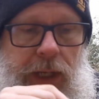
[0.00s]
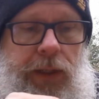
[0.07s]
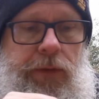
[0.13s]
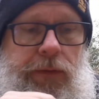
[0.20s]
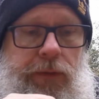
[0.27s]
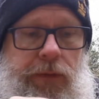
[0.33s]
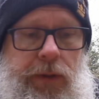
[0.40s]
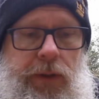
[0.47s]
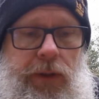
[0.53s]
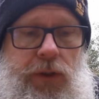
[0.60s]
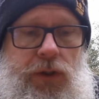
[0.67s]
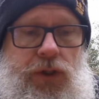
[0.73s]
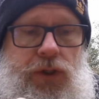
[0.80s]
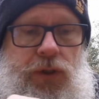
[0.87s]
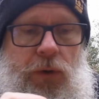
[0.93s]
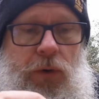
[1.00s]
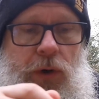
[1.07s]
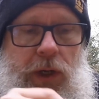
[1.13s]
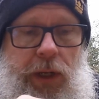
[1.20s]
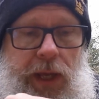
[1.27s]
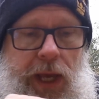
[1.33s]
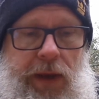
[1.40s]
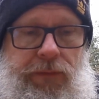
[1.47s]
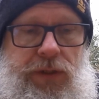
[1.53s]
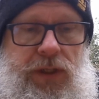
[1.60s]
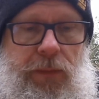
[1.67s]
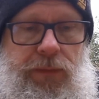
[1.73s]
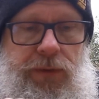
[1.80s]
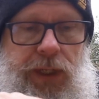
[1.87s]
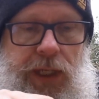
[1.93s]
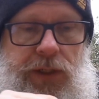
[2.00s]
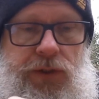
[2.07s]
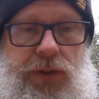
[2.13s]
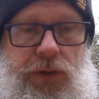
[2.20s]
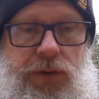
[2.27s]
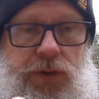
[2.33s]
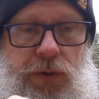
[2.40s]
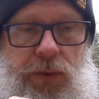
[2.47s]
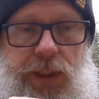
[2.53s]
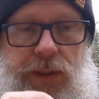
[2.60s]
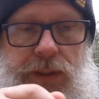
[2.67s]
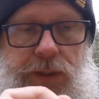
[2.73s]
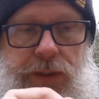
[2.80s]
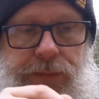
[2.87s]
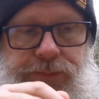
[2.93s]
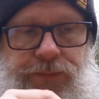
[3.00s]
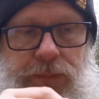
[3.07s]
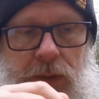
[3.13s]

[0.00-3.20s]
It surely have some texture to it.